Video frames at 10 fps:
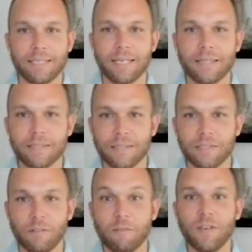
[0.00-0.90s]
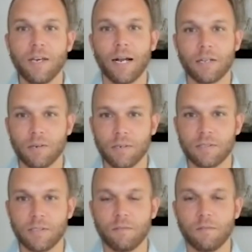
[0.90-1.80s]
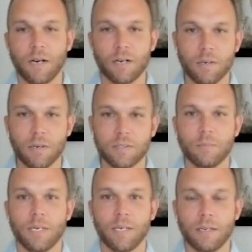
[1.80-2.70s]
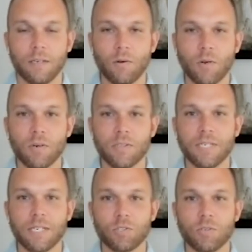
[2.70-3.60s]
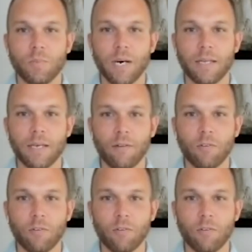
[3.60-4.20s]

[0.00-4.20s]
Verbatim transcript: antithesis of fiat currency fiat currency being you know currency issued by the